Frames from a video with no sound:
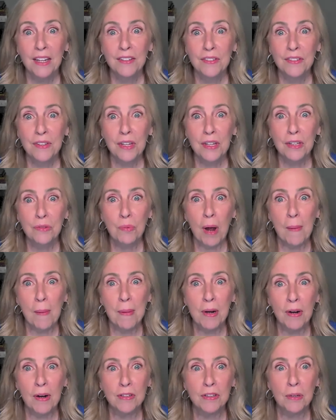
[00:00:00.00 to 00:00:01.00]
So these
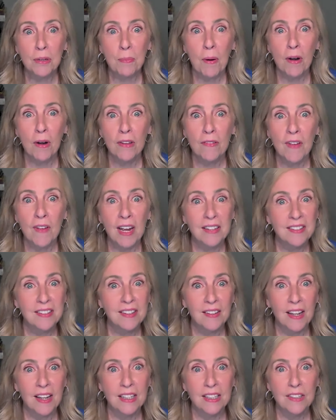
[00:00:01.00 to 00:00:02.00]
webinars are part of the
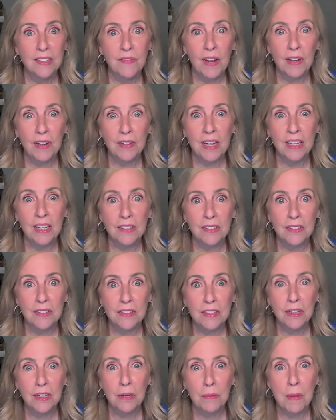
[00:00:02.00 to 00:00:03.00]
Vasculitis
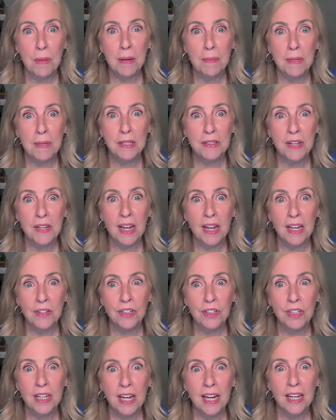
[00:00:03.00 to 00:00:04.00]
Foundation's commitment to
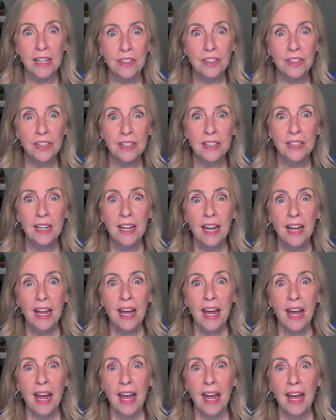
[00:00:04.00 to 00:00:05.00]
education
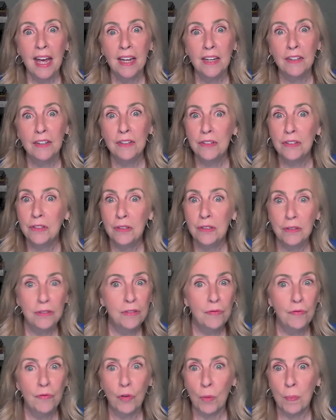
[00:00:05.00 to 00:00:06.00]
and
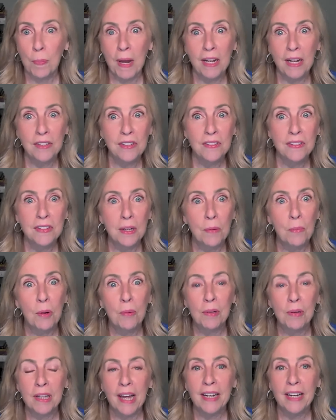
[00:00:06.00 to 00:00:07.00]
for patients, and we
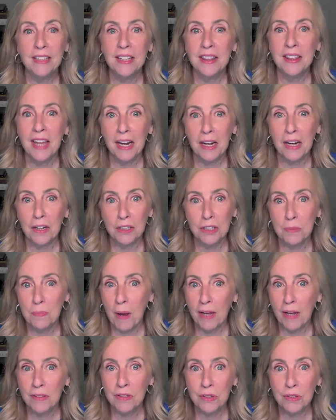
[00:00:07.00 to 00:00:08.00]
would like to thank our
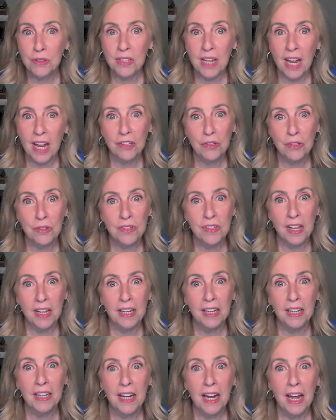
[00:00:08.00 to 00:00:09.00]
sponsors,
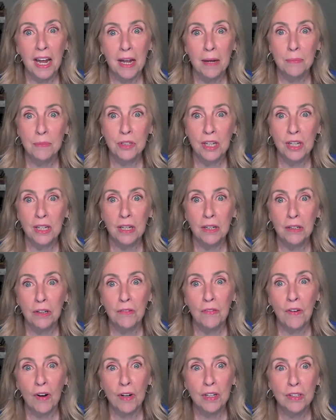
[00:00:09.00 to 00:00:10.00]
AstraZeneca, Amgen, and
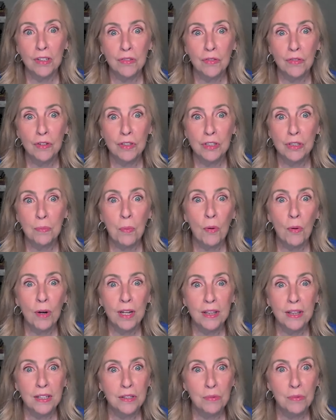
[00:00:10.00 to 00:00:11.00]
Novartis, for
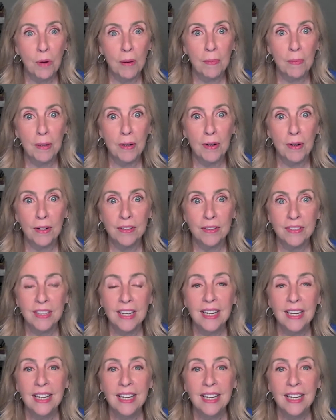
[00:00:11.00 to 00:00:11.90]
supporting these webinars.